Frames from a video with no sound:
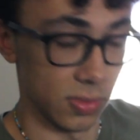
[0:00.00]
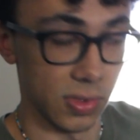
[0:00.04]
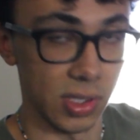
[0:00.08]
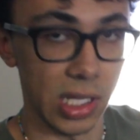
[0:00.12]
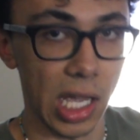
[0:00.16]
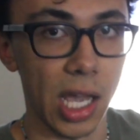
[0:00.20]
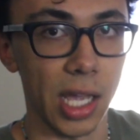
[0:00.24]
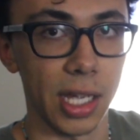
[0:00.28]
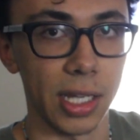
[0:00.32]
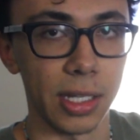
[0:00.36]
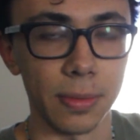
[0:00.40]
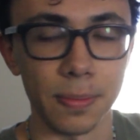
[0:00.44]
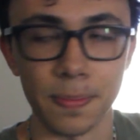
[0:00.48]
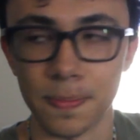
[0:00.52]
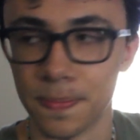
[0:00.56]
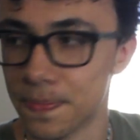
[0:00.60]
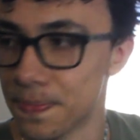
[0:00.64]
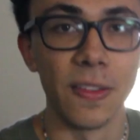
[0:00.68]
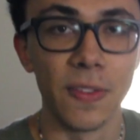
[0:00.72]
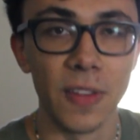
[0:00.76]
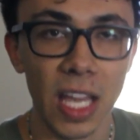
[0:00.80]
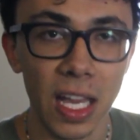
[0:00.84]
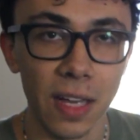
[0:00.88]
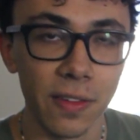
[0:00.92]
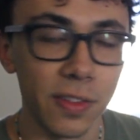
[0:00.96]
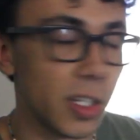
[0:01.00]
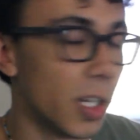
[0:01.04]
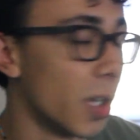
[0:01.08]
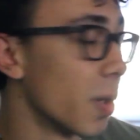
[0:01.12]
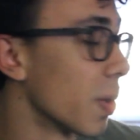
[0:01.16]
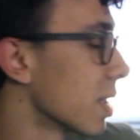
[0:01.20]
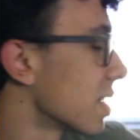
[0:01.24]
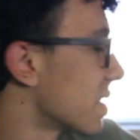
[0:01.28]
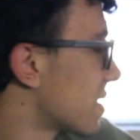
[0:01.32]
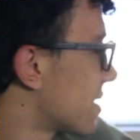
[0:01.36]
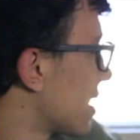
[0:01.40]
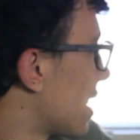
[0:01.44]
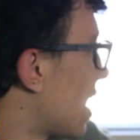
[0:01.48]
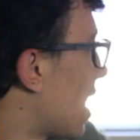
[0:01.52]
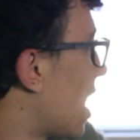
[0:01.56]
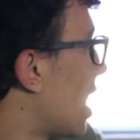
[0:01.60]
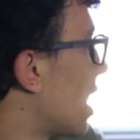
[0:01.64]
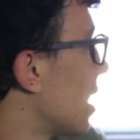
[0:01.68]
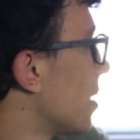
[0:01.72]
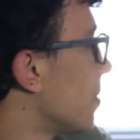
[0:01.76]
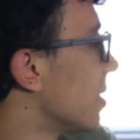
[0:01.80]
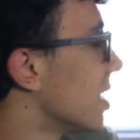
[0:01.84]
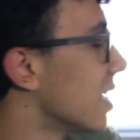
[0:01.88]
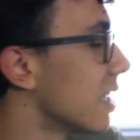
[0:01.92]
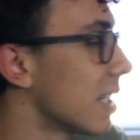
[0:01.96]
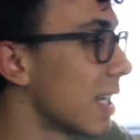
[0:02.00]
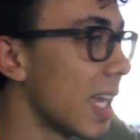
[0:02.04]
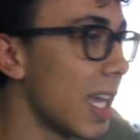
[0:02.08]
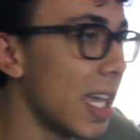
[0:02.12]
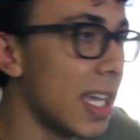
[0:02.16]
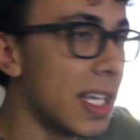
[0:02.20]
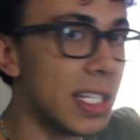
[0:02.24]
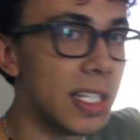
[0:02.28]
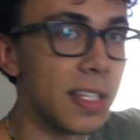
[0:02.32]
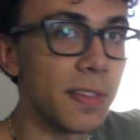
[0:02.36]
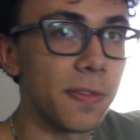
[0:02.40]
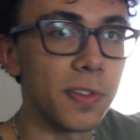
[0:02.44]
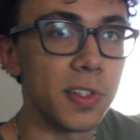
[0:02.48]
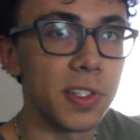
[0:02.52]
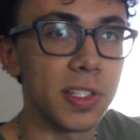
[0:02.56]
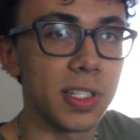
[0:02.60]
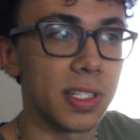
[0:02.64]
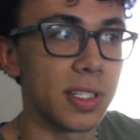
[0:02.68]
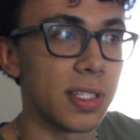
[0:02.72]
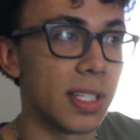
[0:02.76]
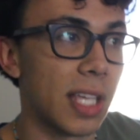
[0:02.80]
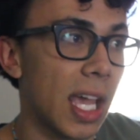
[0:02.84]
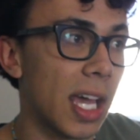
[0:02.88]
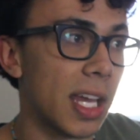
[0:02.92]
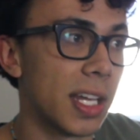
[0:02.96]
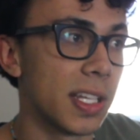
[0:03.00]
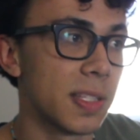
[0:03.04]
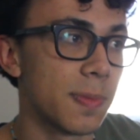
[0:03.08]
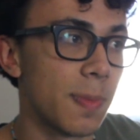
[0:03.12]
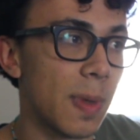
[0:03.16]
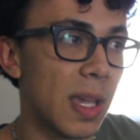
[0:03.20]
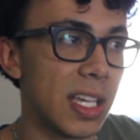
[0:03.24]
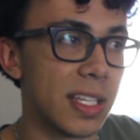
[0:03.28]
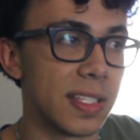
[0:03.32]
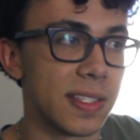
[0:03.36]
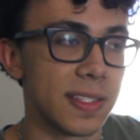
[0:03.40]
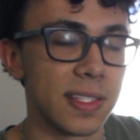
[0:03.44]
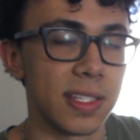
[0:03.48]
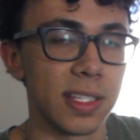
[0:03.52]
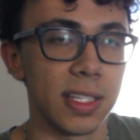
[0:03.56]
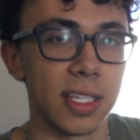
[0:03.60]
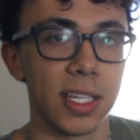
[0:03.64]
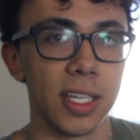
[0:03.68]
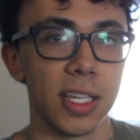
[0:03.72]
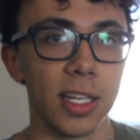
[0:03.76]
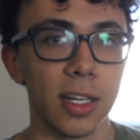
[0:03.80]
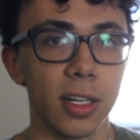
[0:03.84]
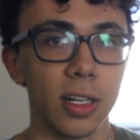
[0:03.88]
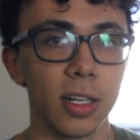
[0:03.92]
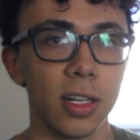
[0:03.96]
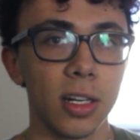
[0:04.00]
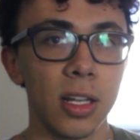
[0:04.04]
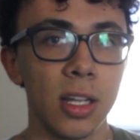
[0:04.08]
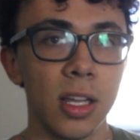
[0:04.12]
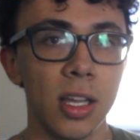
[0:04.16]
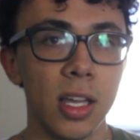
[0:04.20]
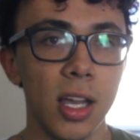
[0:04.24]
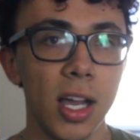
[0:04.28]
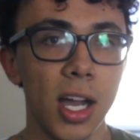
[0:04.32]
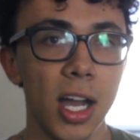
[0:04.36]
dying. If you haven't noticed, I'm in a different kind of space here.